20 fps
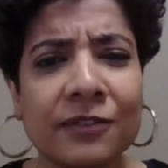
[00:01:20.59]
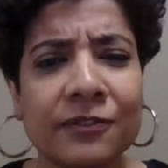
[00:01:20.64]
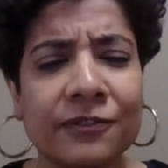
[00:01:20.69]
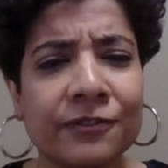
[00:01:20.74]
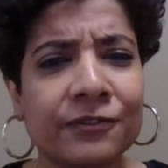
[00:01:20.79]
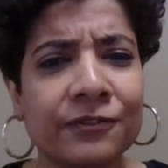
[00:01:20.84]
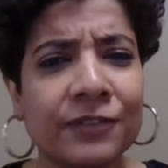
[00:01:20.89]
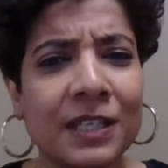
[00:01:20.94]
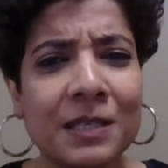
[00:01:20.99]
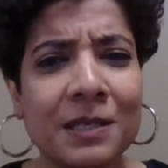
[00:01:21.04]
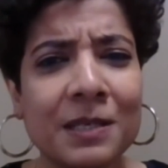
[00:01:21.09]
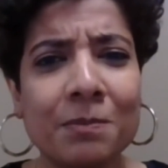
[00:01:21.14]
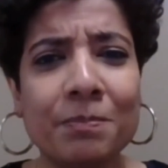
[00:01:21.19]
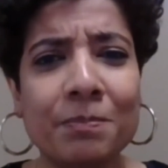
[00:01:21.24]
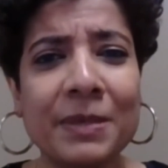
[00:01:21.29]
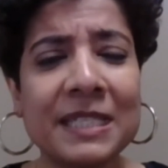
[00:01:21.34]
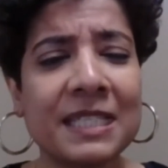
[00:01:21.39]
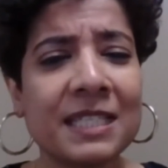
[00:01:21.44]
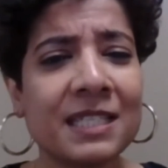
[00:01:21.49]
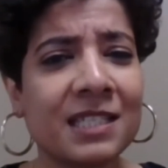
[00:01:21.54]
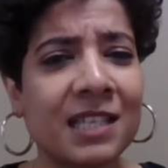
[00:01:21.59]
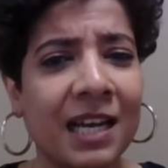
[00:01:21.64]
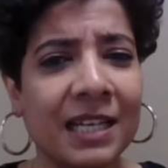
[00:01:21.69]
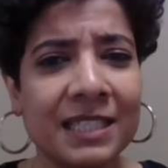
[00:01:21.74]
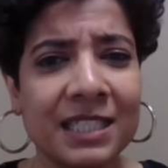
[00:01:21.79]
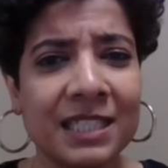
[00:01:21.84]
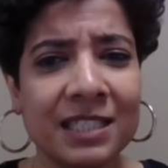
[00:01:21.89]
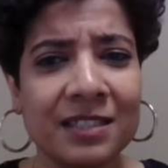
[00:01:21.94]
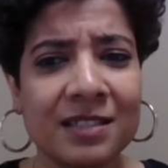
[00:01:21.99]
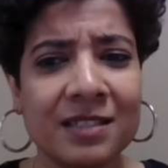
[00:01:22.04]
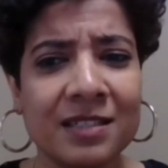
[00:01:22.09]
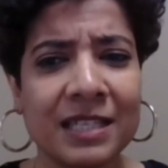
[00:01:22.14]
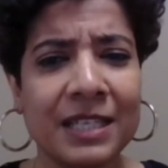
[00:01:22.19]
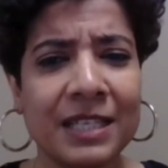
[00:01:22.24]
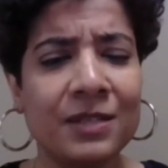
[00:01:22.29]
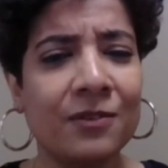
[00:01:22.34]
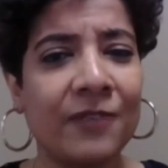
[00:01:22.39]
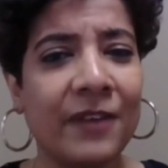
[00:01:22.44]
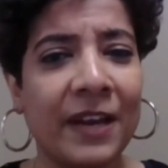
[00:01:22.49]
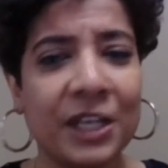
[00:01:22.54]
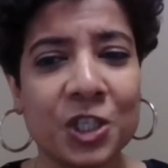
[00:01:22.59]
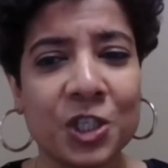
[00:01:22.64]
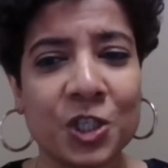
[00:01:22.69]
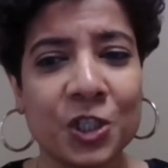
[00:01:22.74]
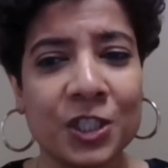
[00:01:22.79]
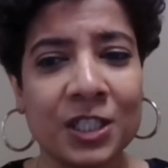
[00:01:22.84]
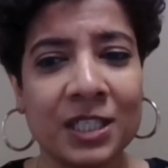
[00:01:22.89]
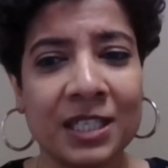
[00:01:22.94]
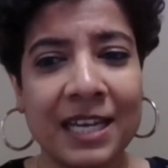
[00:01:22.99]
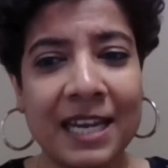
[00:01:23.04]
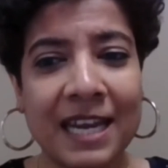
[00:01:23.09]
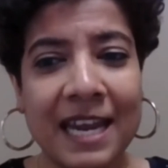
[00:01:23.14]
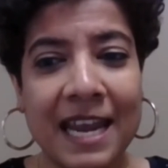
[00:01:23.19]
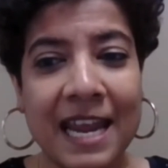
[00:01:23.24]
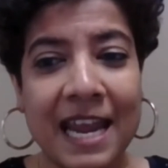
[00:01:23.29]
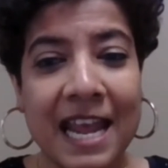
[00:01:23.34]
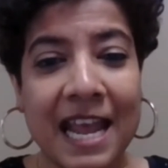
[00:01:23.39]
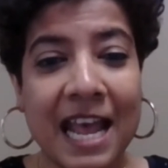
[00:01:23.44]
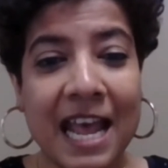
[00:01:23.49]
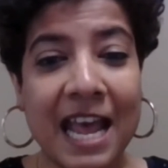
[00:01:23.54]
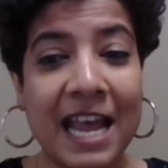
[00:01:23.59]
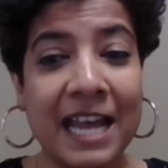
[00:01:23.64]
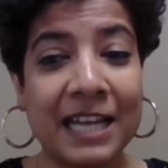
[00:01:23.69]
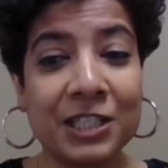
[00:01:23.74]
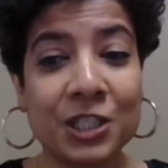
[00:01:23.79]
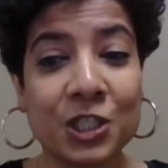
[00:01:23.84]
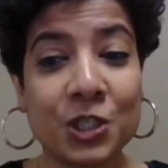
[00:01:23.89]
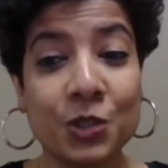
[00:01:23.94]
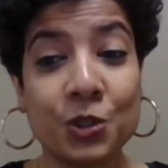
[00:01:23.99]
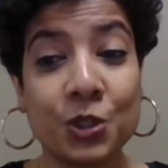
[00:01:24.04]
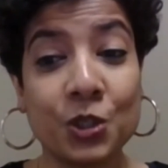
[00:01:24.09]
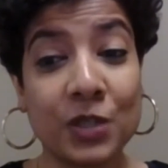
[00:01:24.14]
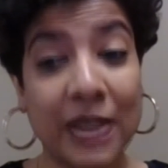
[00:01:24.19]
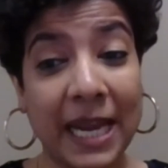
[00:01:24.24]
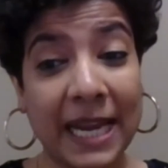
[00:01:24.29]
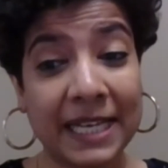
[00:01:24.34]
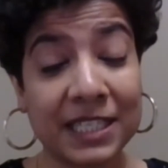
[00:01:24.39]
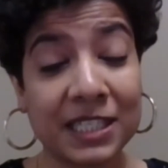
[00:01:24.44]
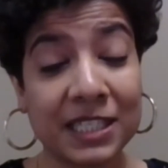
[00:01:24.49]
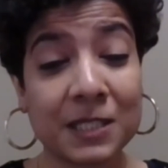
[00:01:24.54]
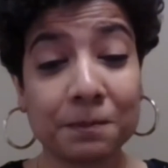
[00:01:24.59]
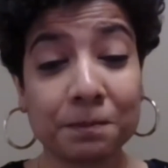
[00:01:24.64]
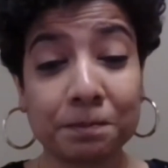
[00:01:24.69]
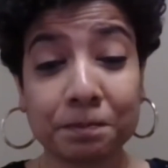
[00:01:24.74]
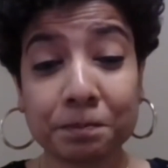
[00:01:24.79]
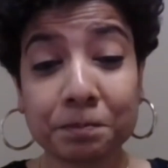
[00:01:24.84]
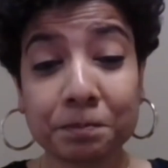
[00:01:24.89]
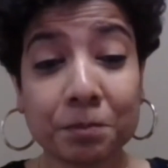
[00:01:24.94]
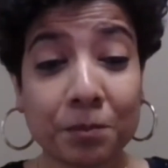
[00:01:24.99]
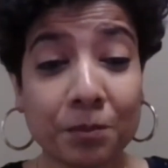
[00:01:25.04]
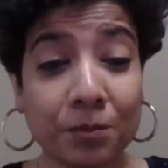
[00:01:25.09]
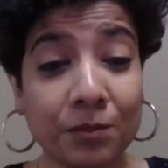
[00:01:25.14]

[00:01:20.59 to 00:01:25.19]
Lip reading: of business ideas, innovation. And so today's